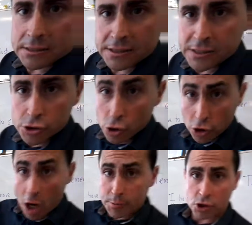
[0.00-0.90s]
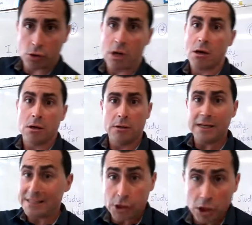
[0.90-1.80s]
This is not optional.
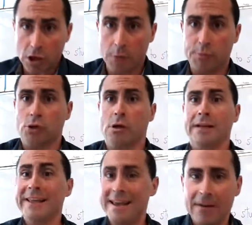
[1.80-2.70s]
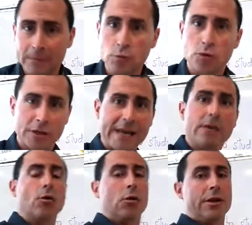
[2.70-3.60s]
It's not optional. They have to
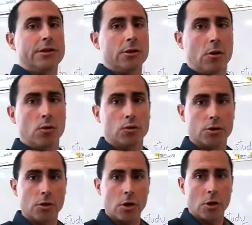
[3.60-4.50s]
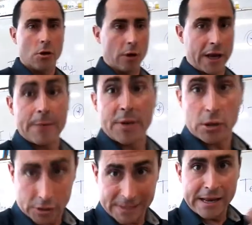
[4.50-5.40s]
take all these notes, okay?
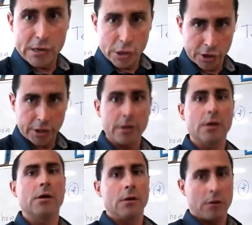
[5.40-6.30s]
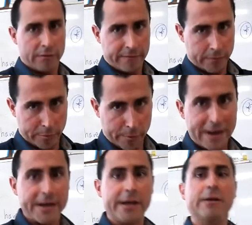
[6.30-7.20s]
Because they learn from the
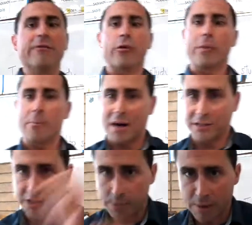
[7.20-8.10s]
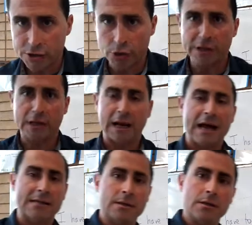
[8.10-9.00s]
writing, from the participation in
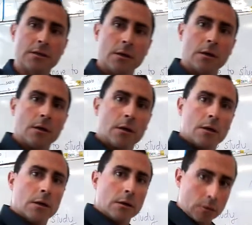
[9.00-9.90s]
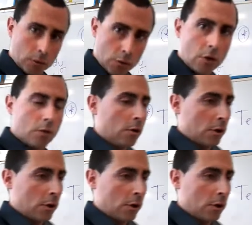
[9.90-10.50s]
class, you know?